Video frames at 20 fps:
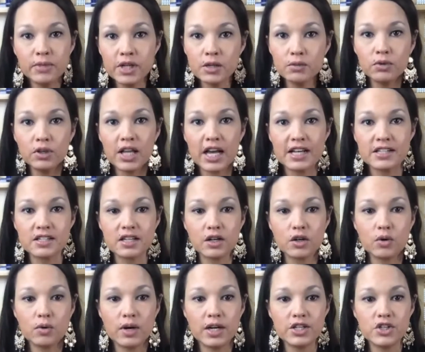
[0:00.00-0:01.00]
will ask a
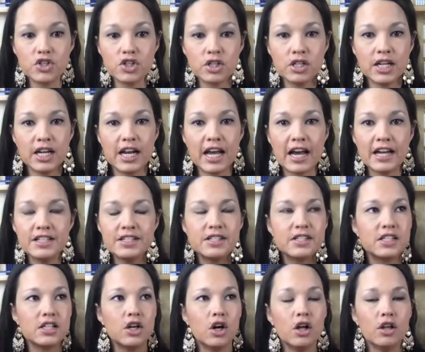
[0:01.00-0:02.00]
question and I
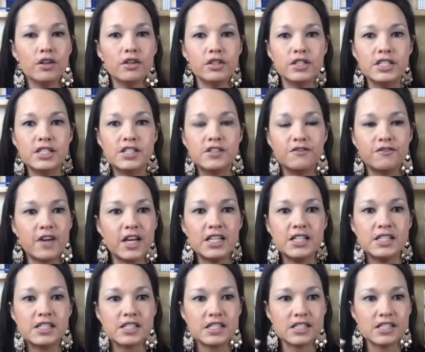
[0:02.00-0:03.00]
see all these faces